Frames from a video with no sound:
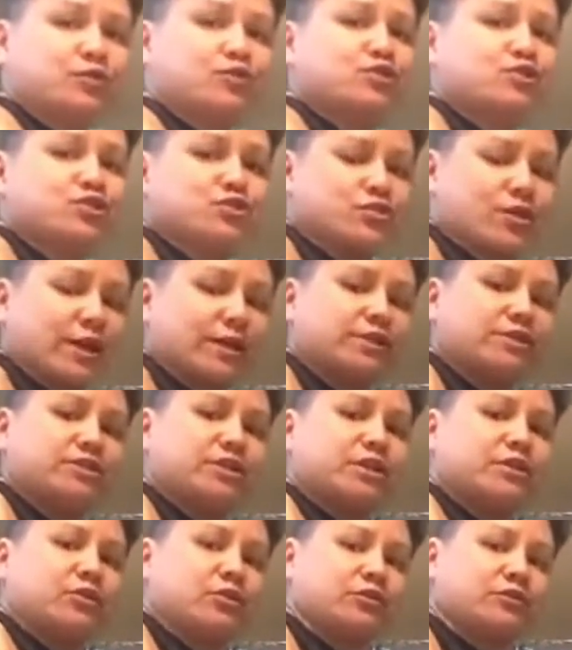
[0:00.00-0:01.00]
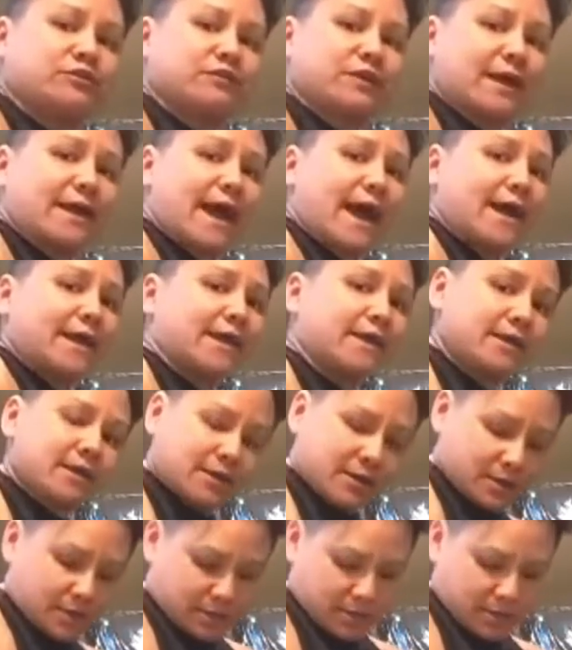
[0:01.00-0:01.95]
stretch in your sciatic